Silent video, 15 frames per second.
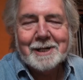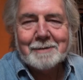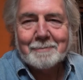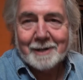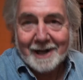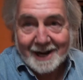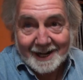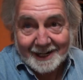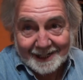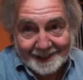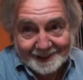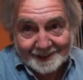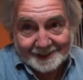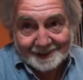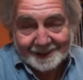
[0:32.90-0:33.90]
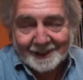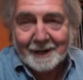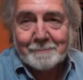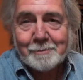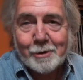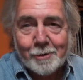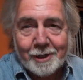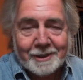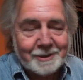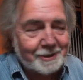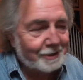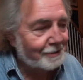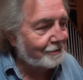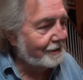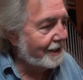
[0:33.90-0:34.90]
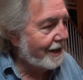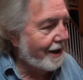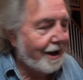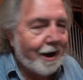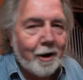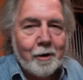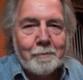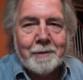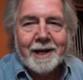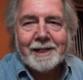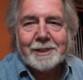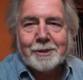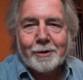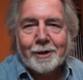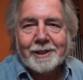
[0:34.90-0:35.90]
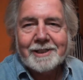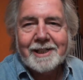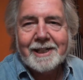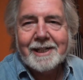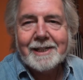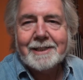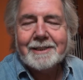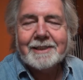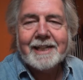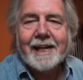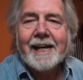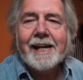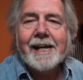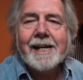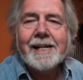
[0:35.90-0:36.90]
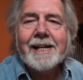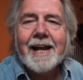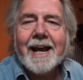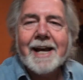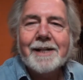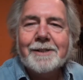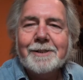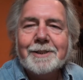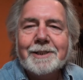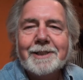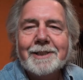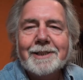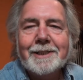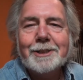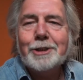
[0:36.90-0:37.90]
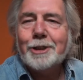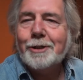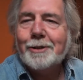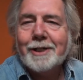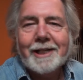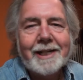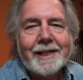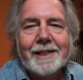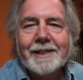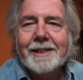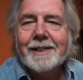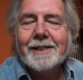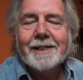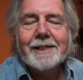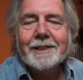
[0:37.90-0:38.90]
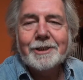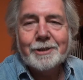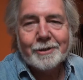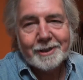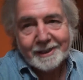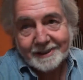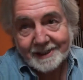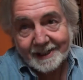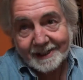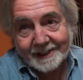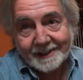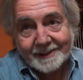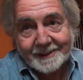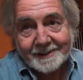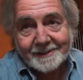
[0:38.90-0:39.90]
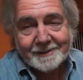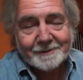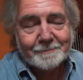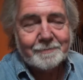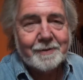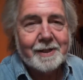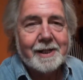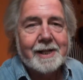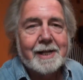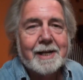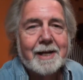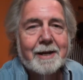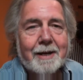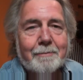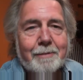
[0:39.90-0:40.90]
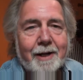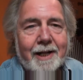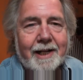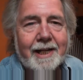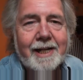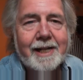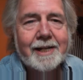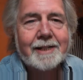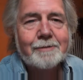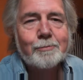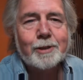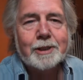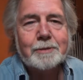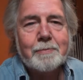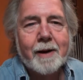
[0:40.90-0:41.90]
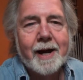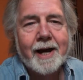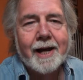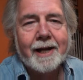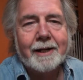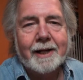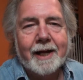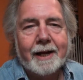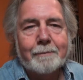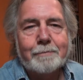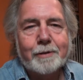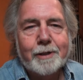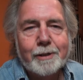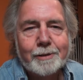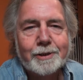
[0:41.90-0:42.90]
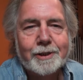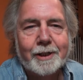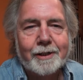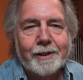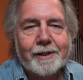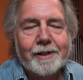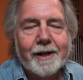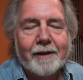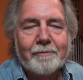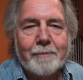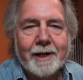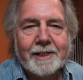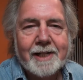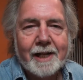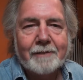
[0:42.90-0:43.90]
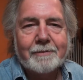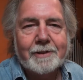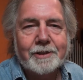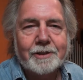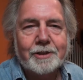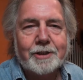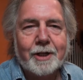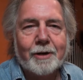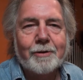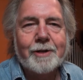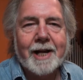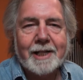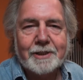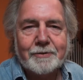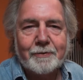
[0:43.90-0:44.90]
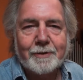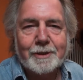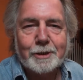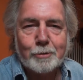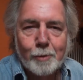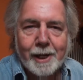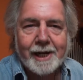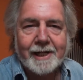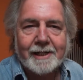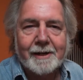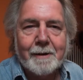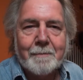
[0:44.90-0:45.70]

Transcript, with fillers: but I eat it, and I'm going to. Homemade tortillas, Ian Anderson, Judy. Judy did it. But Ian was my uh, producer of my television show, Nashville Swing.